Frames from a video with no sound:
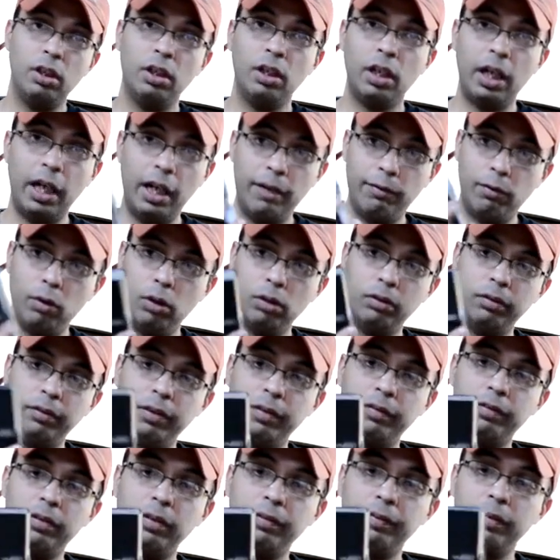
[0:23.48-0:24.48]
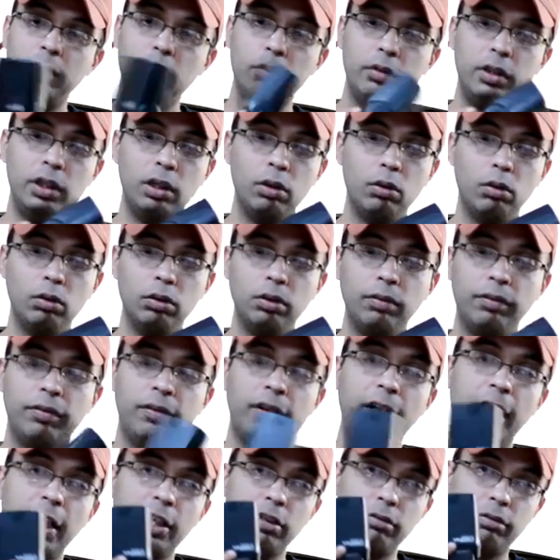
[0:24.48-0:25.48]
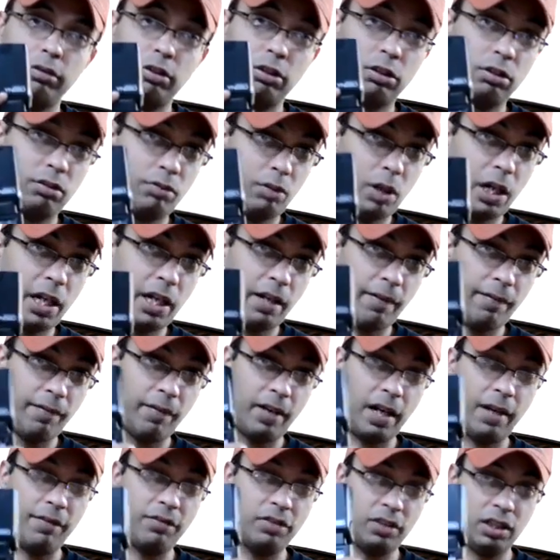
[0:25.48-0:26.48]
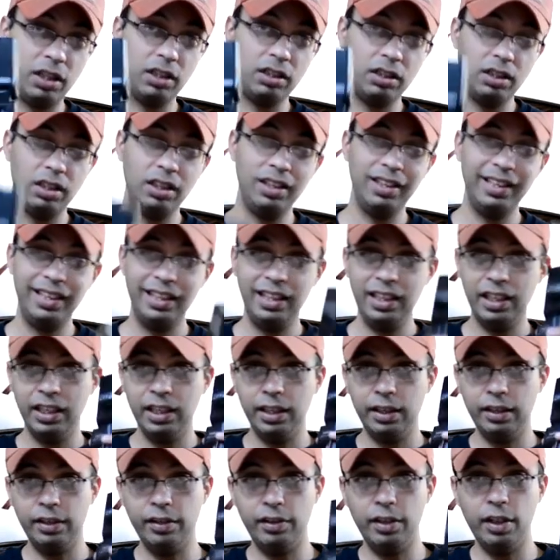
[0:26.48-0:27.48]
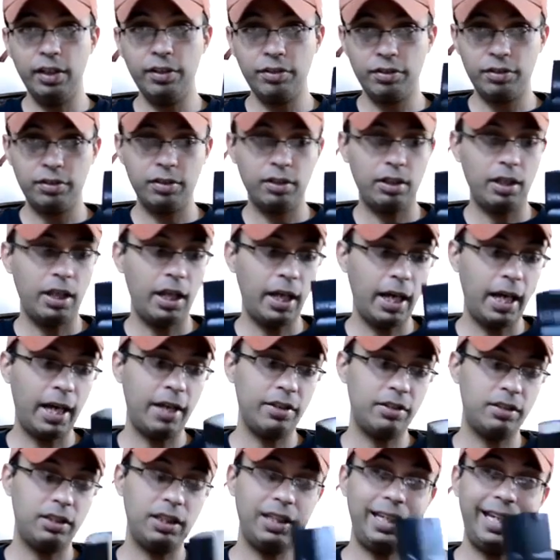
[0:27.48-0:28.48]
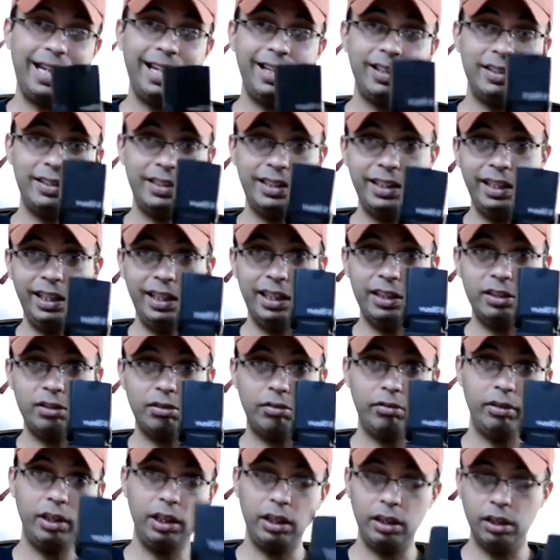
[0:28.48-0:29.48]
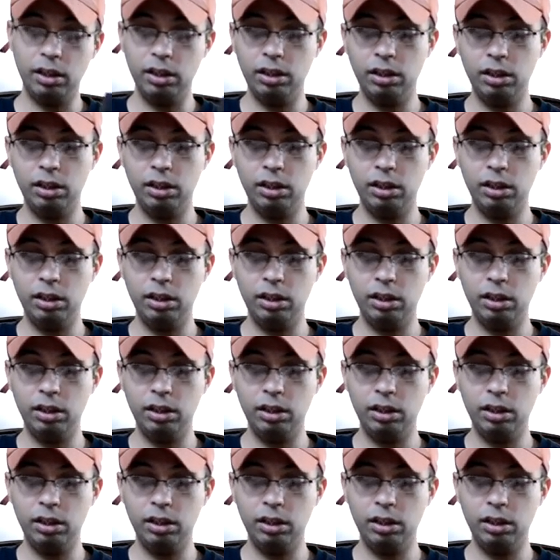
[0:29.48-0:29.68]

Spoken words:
I've already reviewed the older flash, which is YN560. This has the LCD screen.